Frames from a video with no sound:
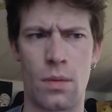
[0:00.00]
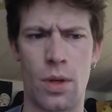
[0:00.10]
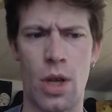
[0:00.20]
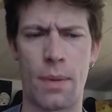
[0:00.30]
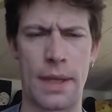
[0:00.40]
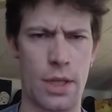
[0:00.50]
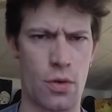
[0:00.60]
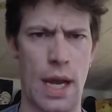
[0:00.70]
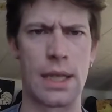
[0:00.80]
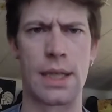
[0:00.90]
we talk about the
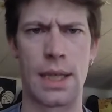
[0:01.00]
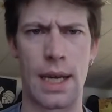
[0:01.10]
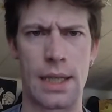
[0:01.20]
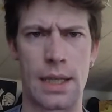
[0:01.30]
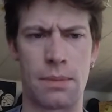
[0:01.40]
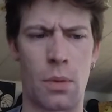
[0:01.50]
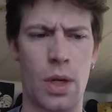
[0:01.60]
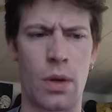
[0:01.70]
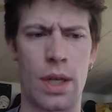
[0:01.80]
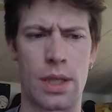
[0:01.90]
drastic cases, but
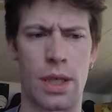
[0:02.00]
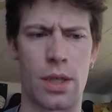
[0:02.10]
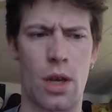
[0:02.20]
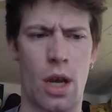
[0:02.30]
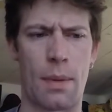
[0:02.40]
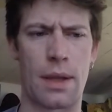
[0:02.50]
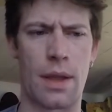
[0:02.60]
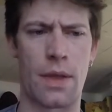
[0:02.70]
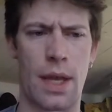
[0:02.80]
we don't necessarily talk about the